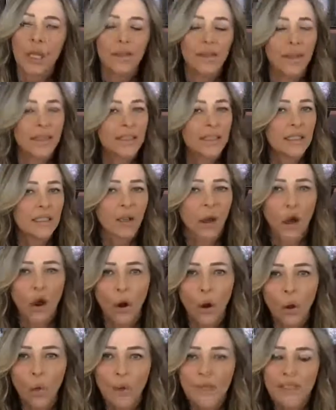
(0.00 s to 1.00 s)
This is
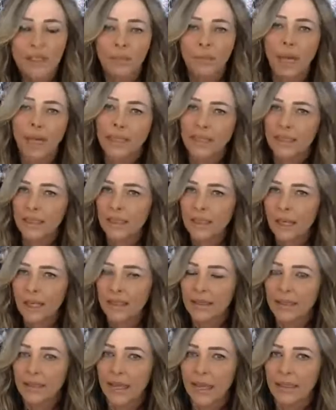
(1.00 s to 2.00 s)
always my
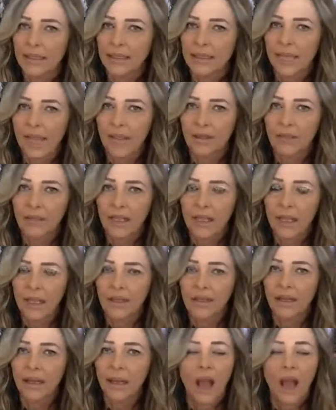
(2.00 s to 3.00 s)
intent as an
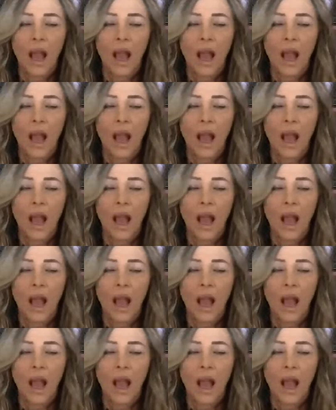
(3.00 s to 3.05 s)
advocate.